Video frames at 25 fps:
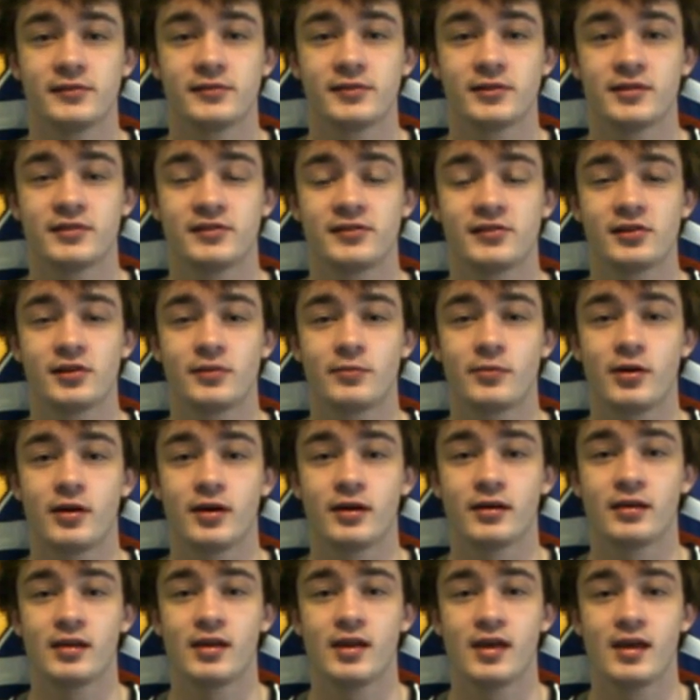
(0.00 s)
Be sure to cheer them
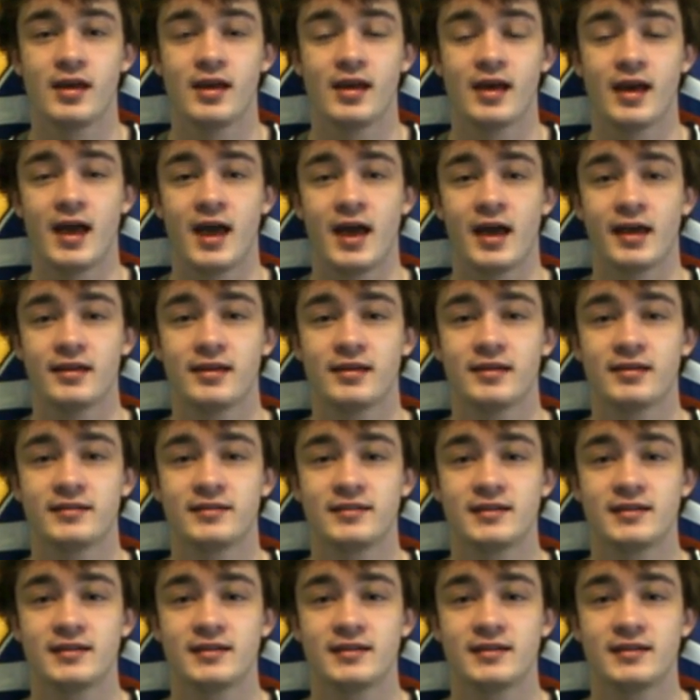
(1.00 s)
on at